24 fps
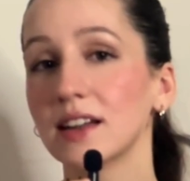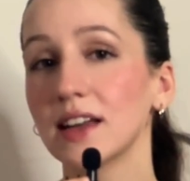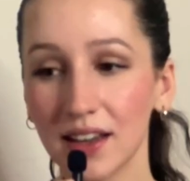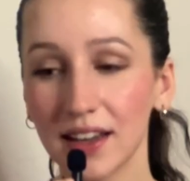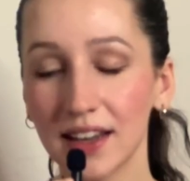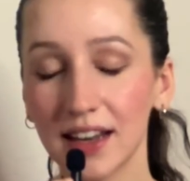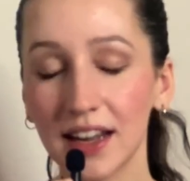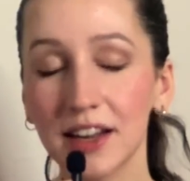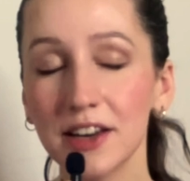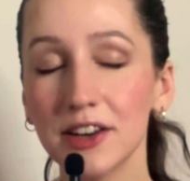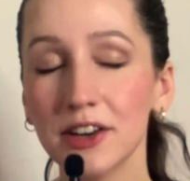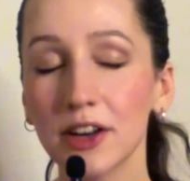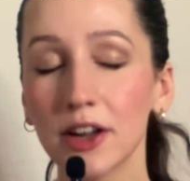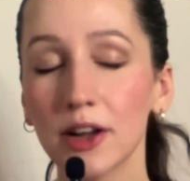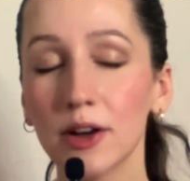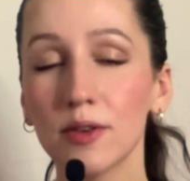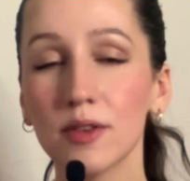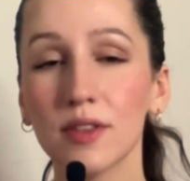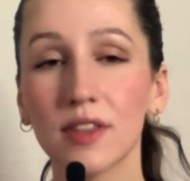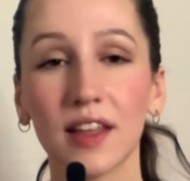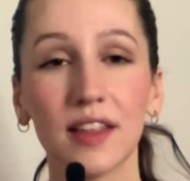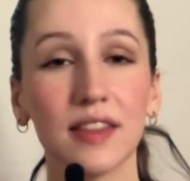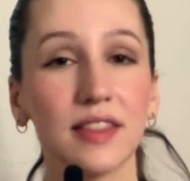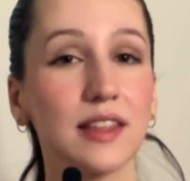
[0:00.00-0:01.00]
And I know
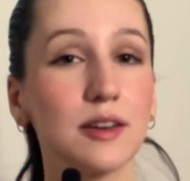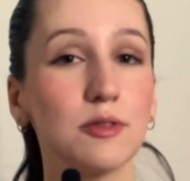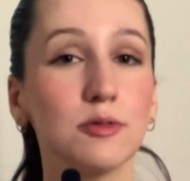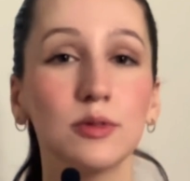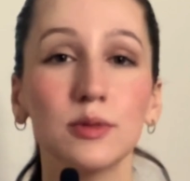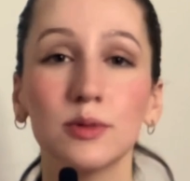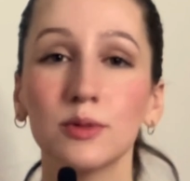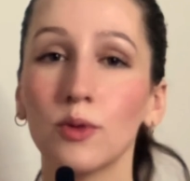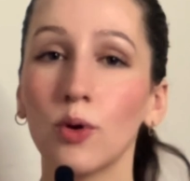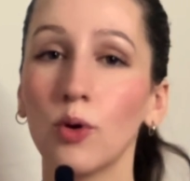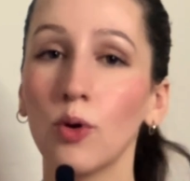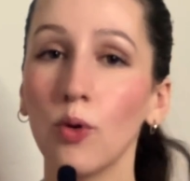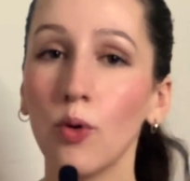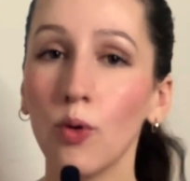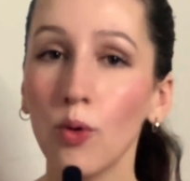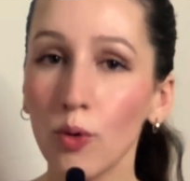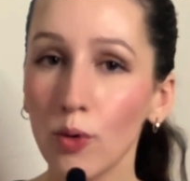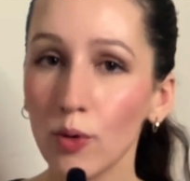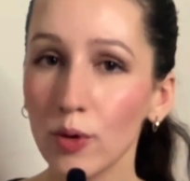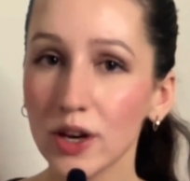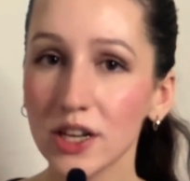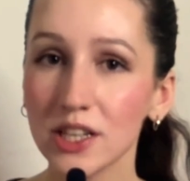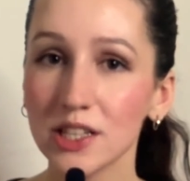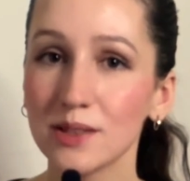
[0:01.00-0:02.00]
that there will
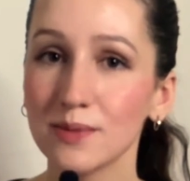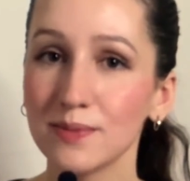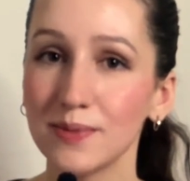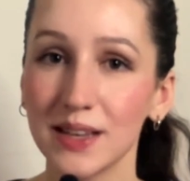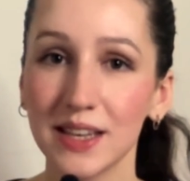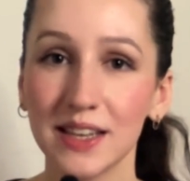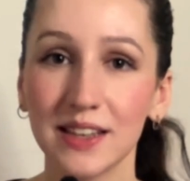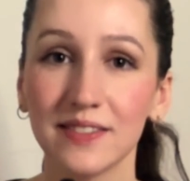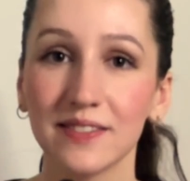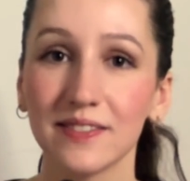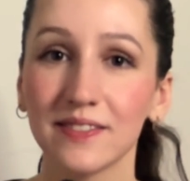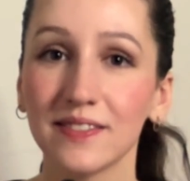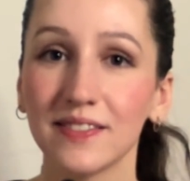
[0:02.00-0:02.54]
always be